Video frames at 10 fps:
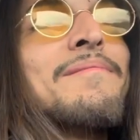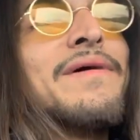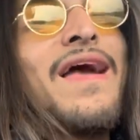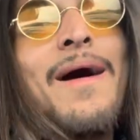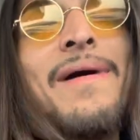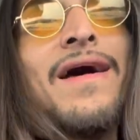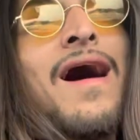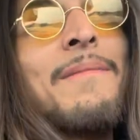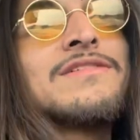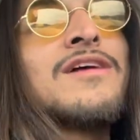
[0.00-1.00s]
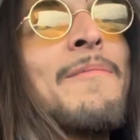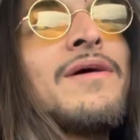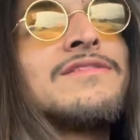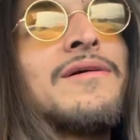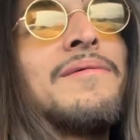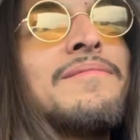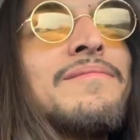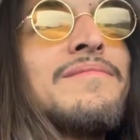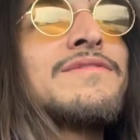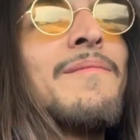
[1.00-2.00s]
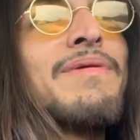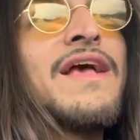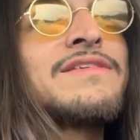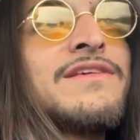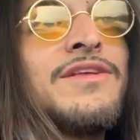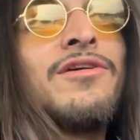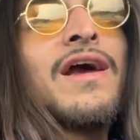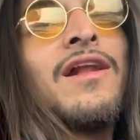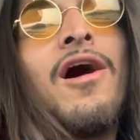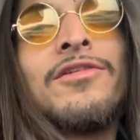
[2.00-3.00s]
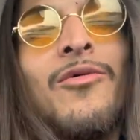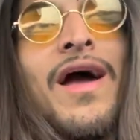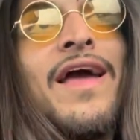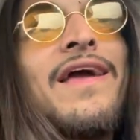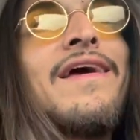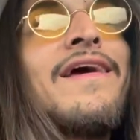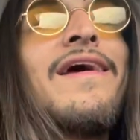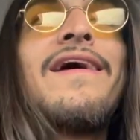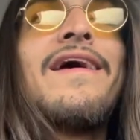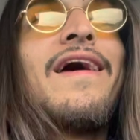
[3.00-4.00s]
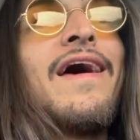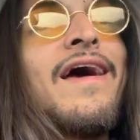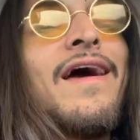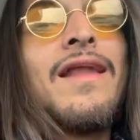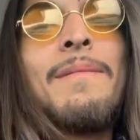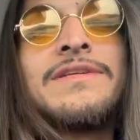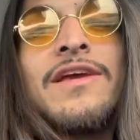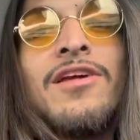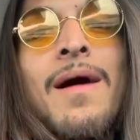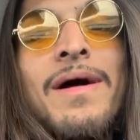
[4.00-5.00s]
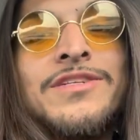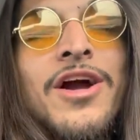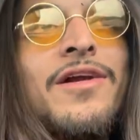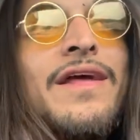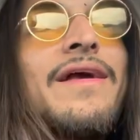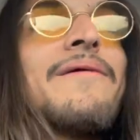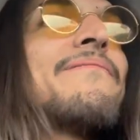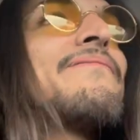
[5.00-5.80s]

but yeah, man, I'm gonna stop at some some places, you know, like along the way, and I'm gonna take you on my journey.